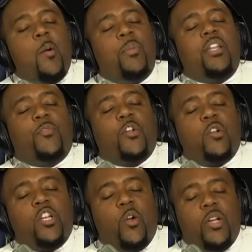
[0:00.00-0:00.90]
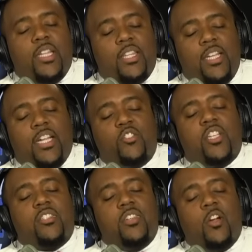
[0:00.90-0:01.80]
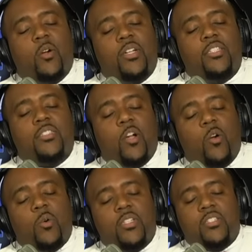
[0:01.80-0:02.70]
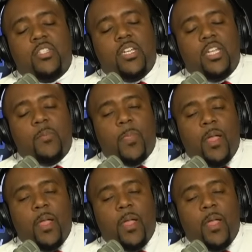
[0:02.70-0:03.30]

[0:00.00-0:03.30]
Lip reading: But if you're going to know anything, just know it's the oldest city,